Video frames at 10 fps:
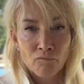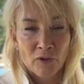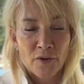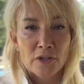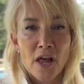
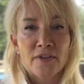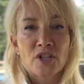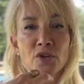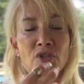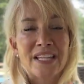There's a lot of
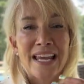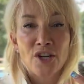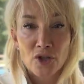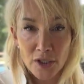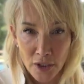
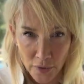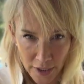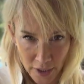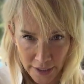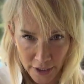associations going
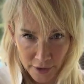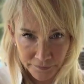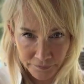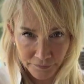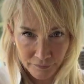on here.
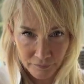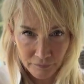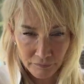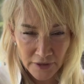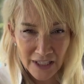
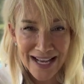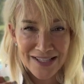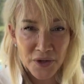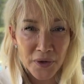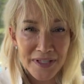
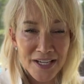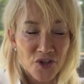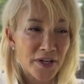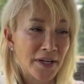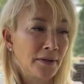Classical
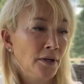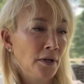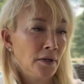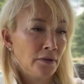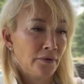conditioning,
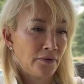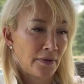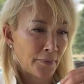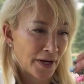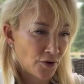
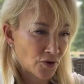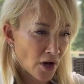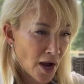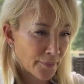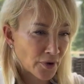then we can use
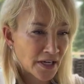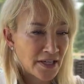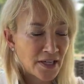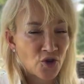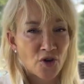operant
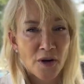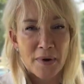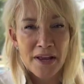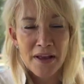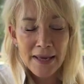conditioning,
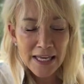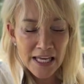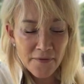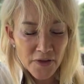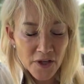but
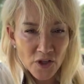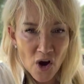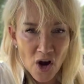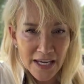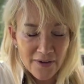even the
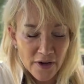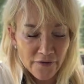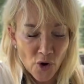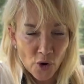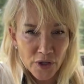dog, even if
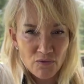all you